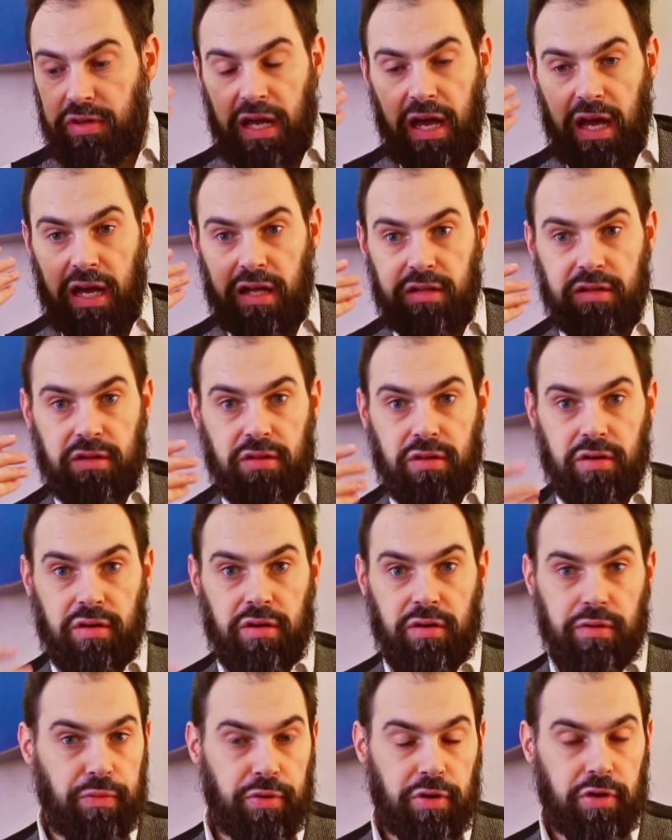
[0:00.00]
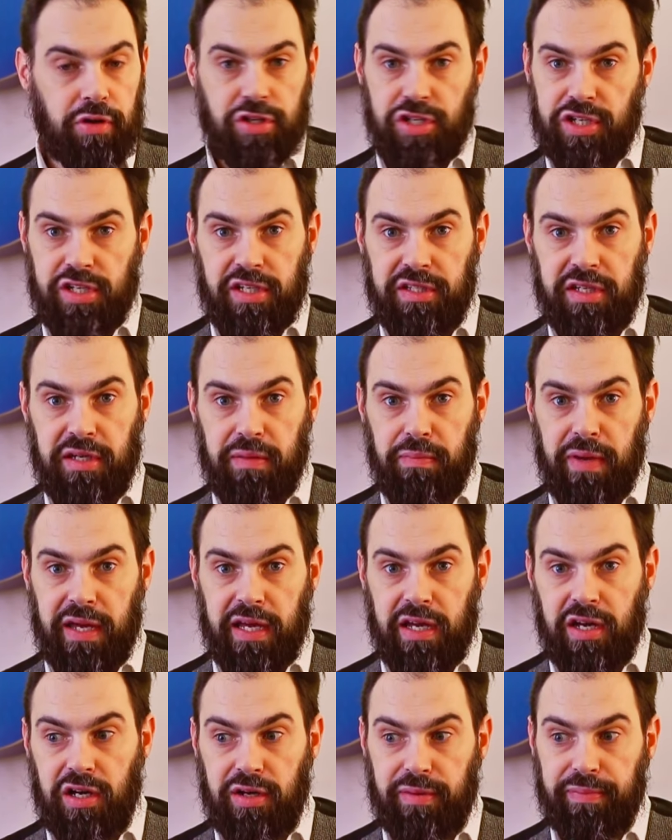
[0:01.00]
had the wrong genetic
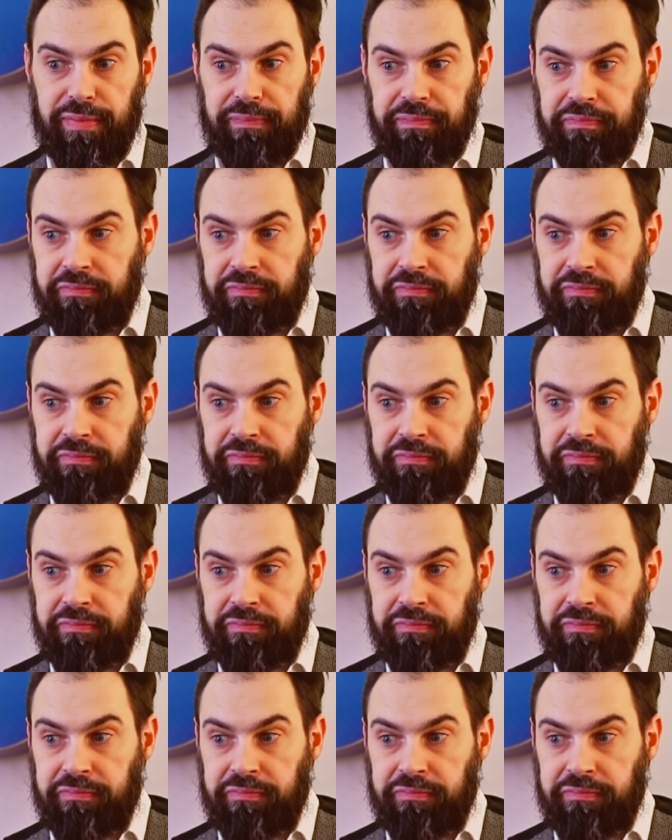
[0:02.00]
makeup,